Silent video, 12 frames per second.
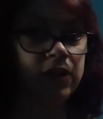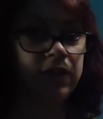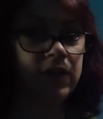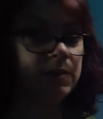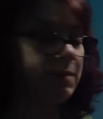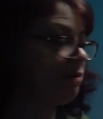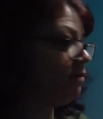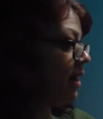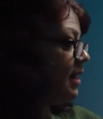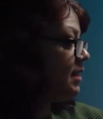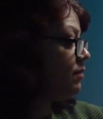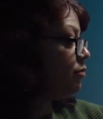I've used my
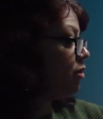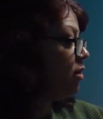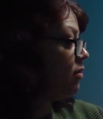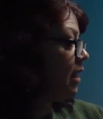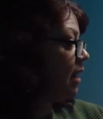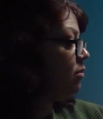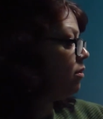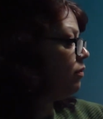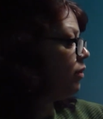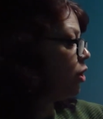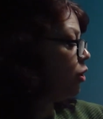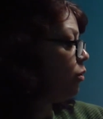relative pronoun
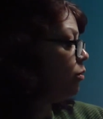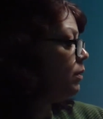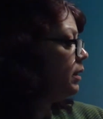of who,